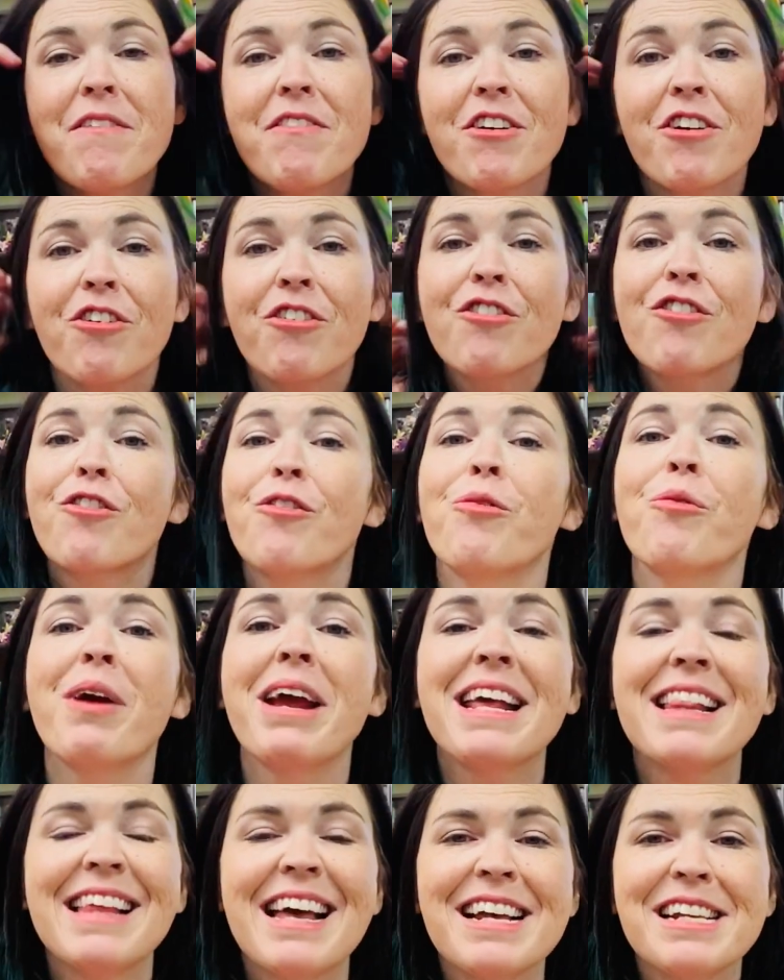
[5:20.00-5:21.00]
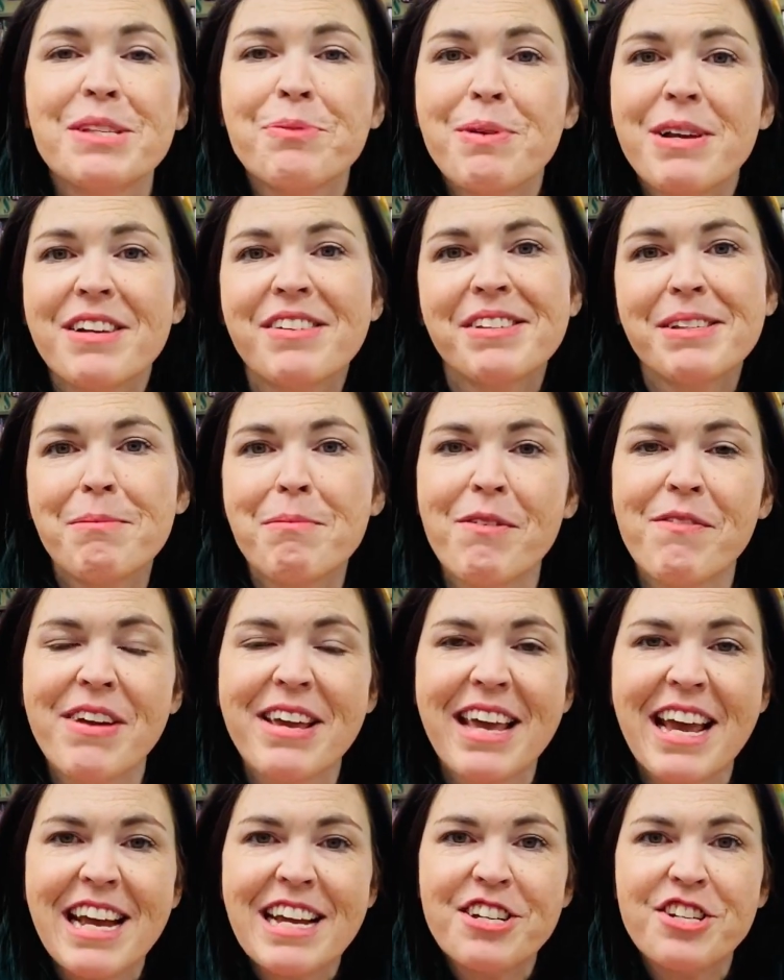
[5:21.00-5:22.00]
have a great last week of summer
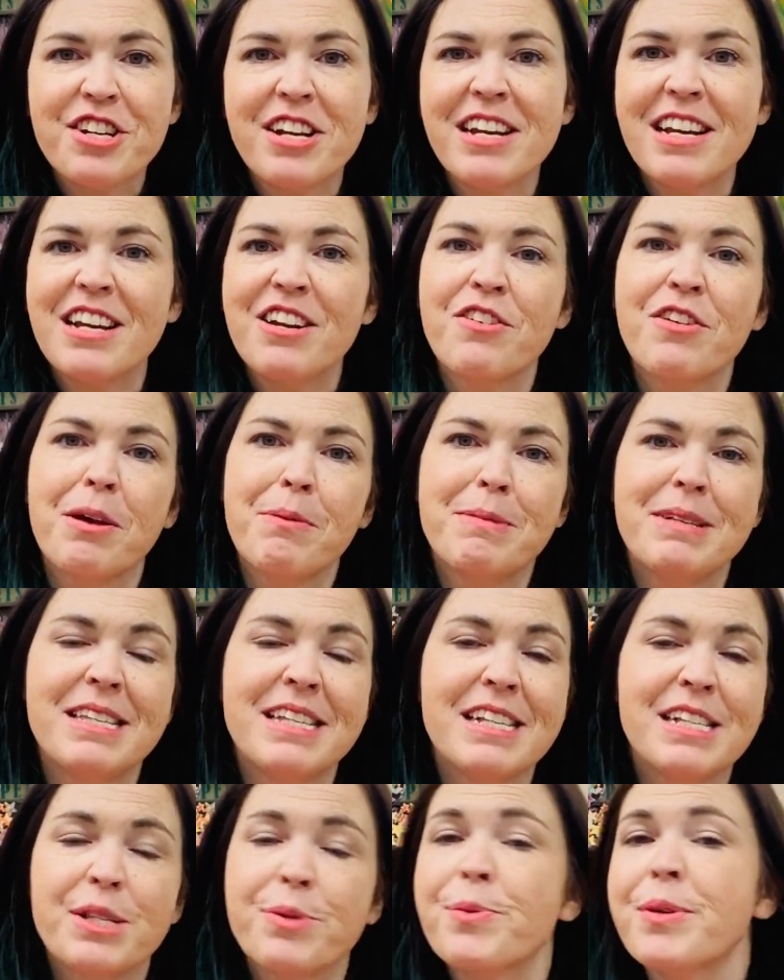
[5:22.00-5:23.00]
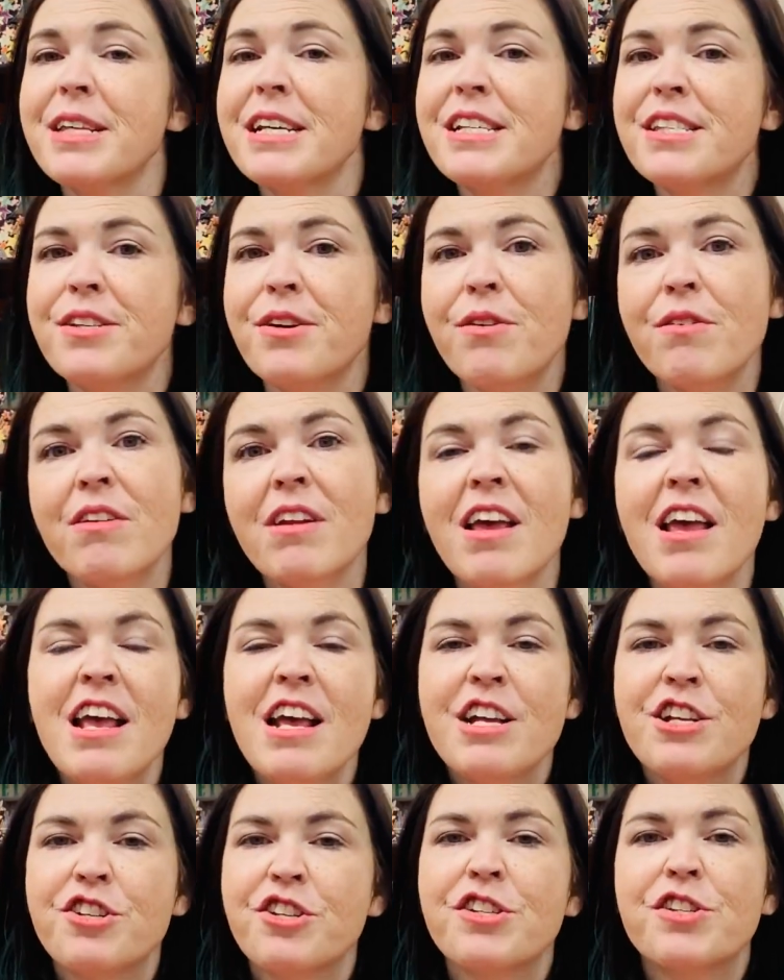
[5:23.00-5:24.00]
vacation and you come and see us really soon.
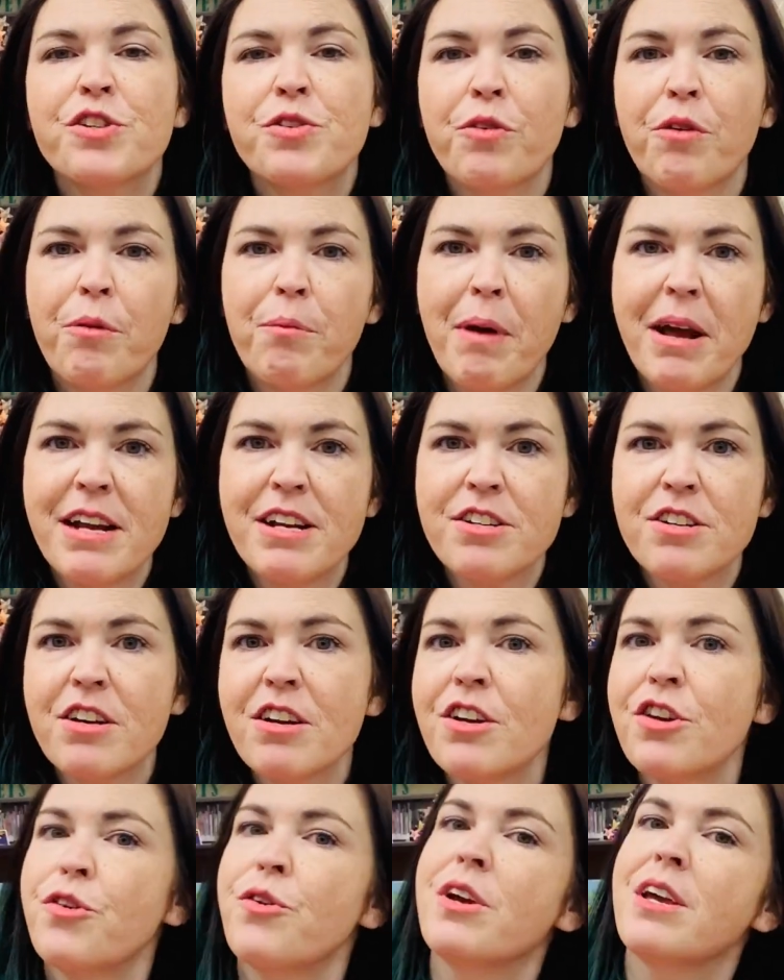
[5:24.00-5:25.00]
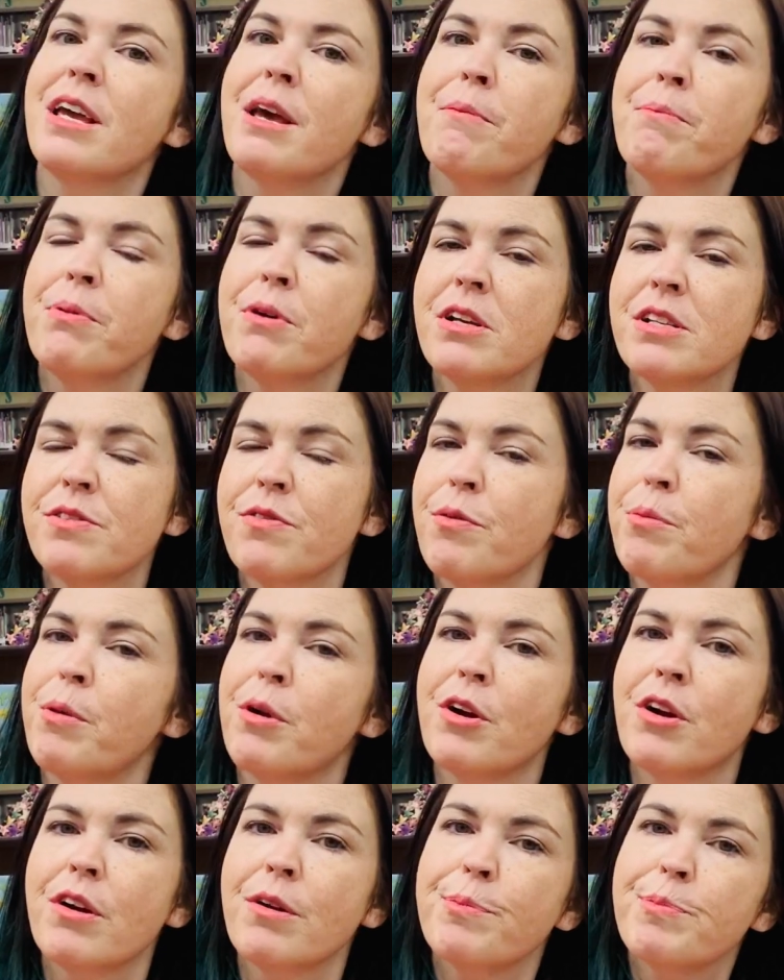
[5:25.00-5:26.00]
Just a reminder, you can get books from
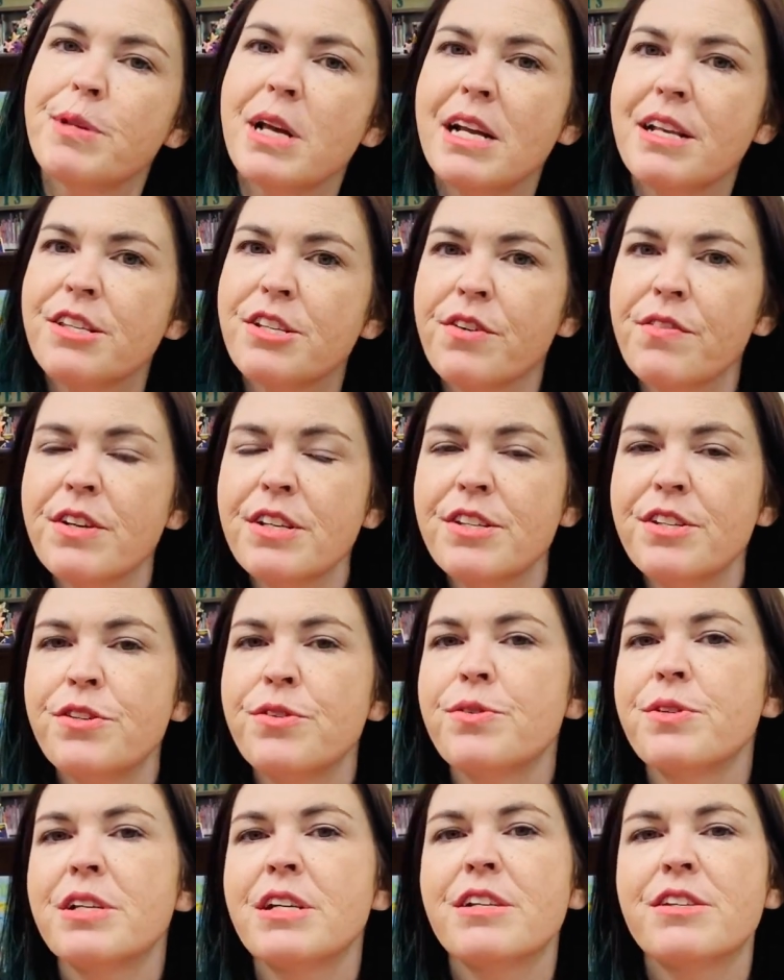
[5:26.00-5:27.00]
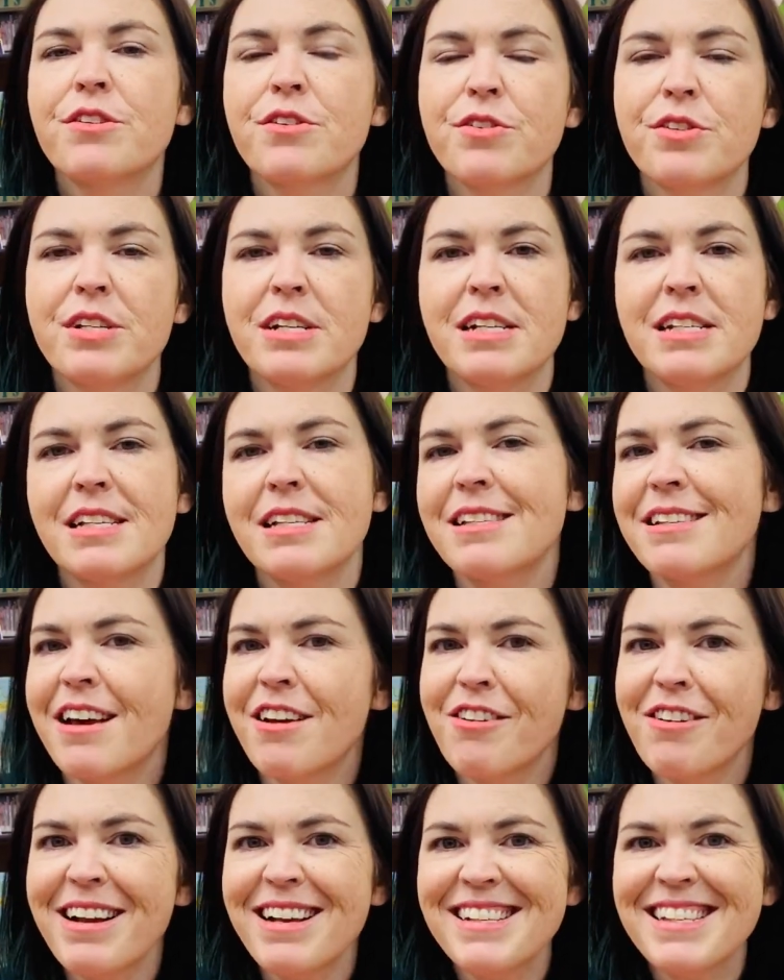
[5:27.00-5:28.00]
our curbside service Tuesdays, Thursdays, and
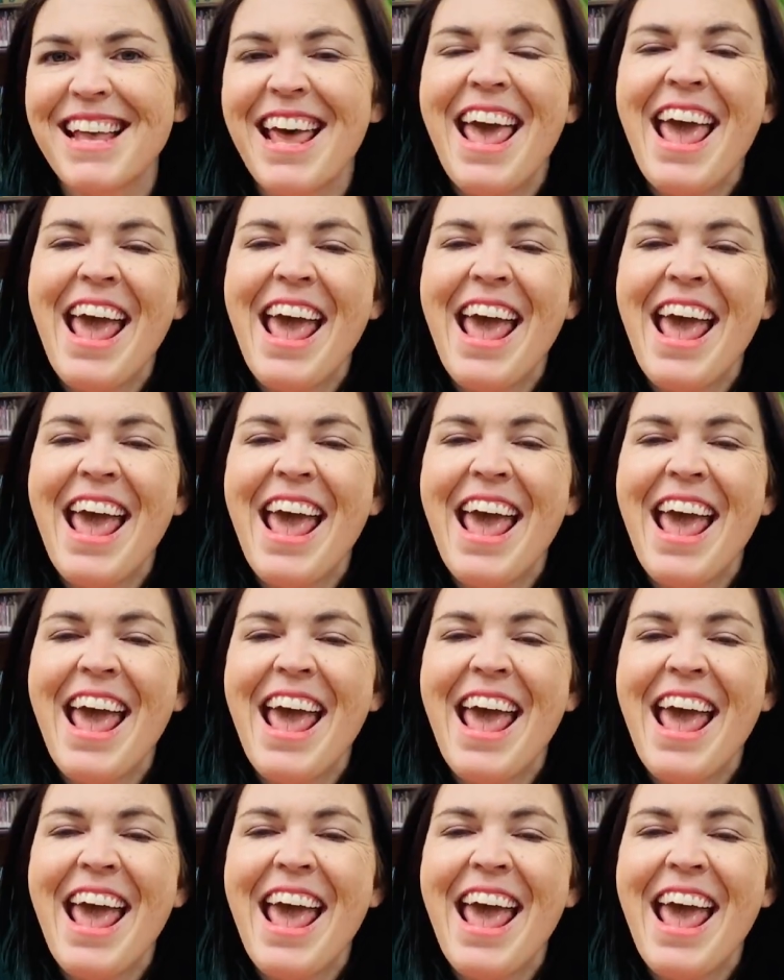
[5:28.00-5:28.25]
Saturdays,